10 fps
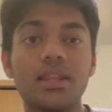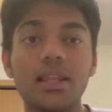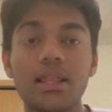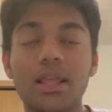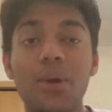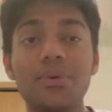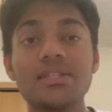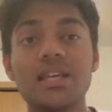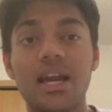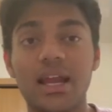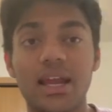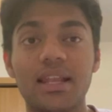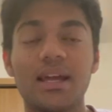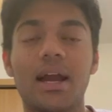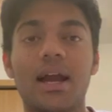that was
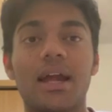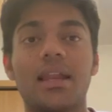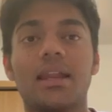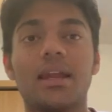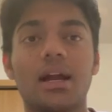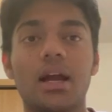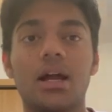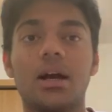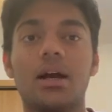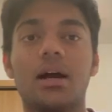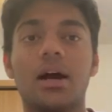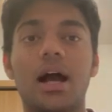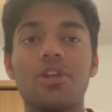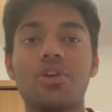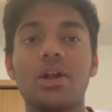it and uh,
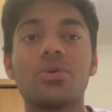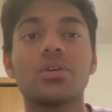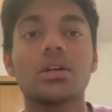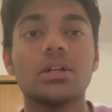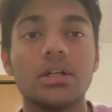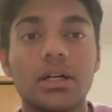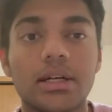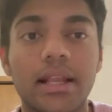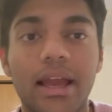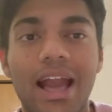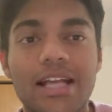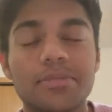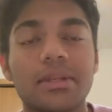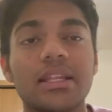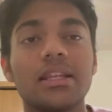i'll try to uh, clear as
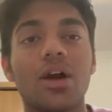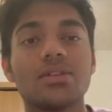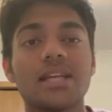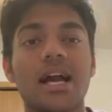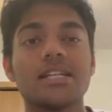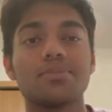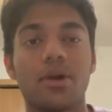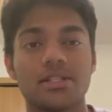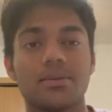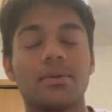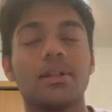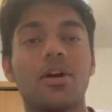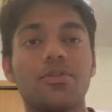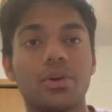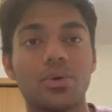many doubts as possible
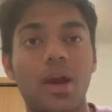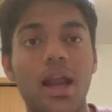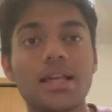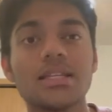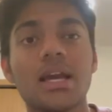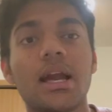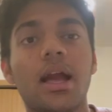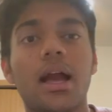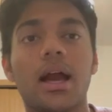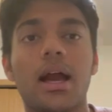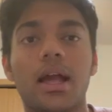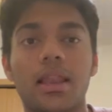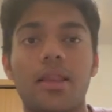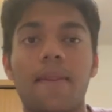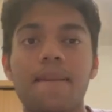of you guys
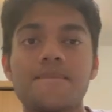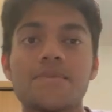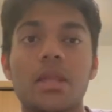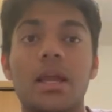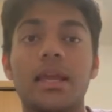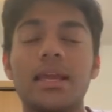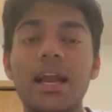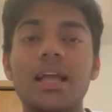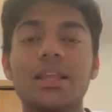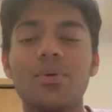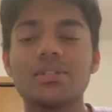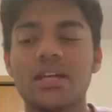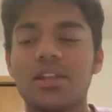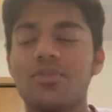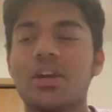and yeah that was
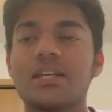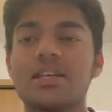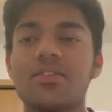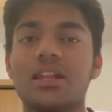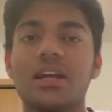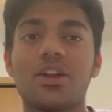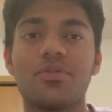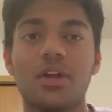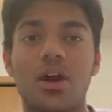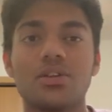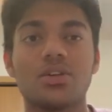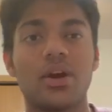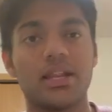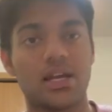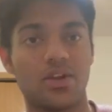it if you guys have any kind of doubts or
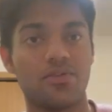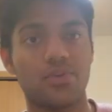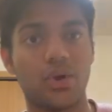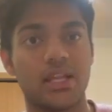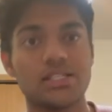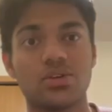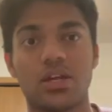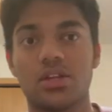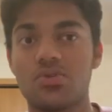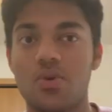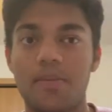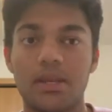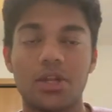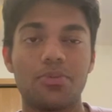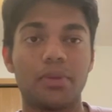any kind of queries you can
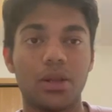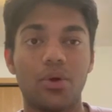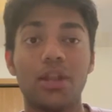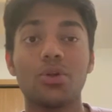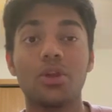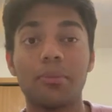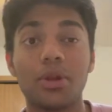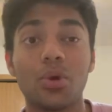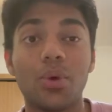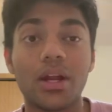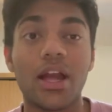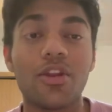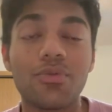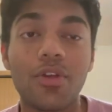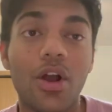comment down below and do let me know what kind
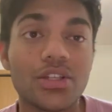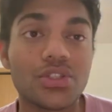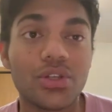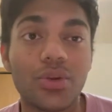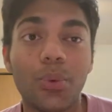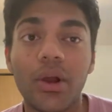of vlogs do you